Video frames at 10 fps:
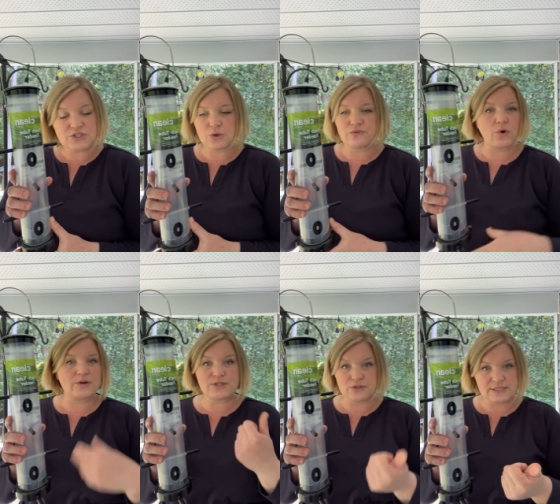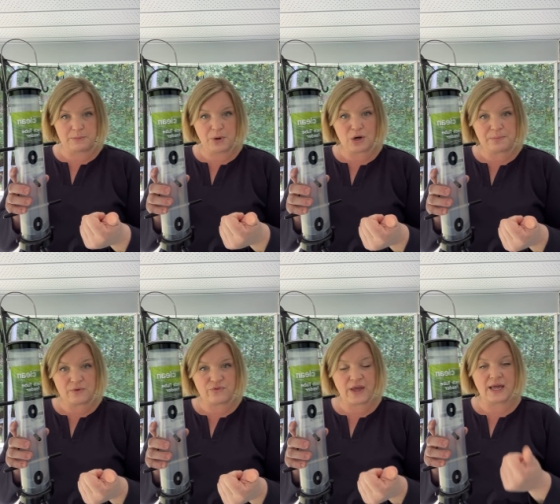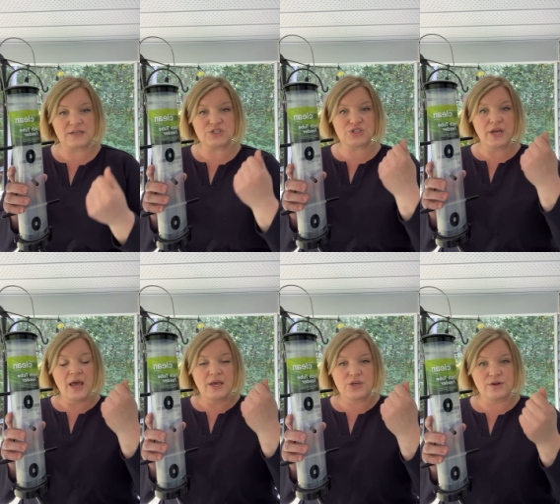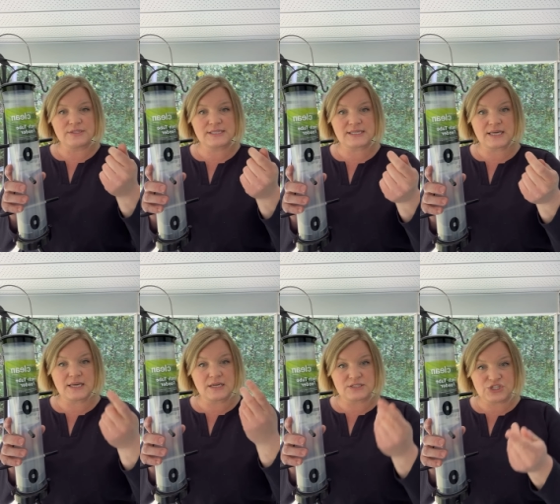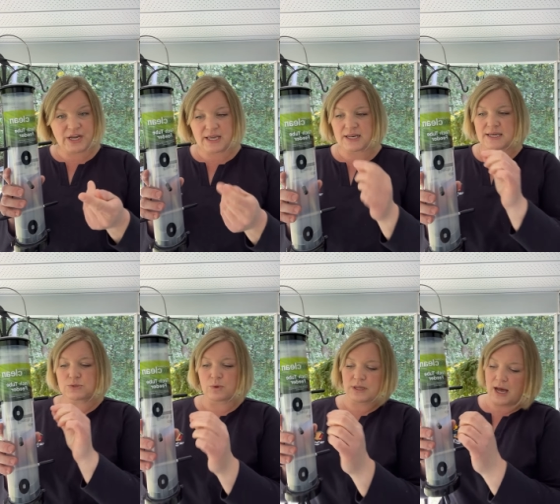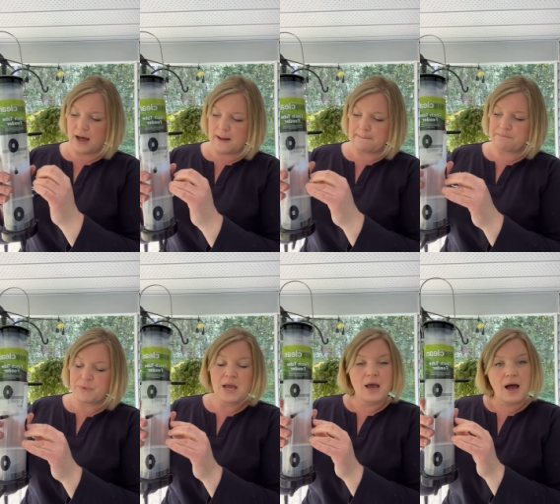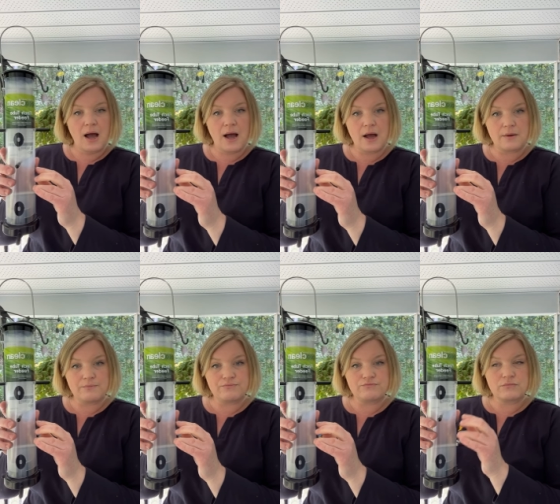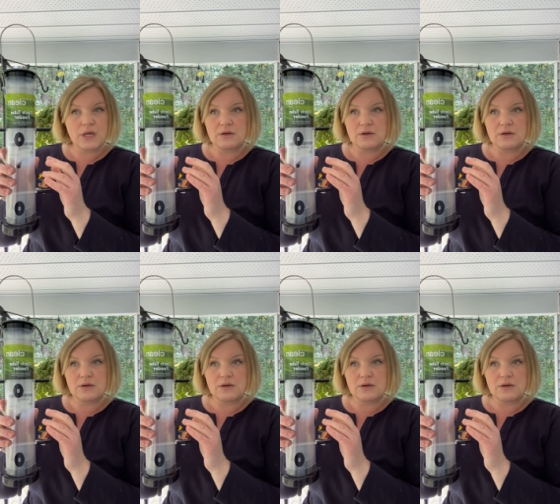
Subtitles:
So of course you'll see purple finch, you'll see chickadees will come. I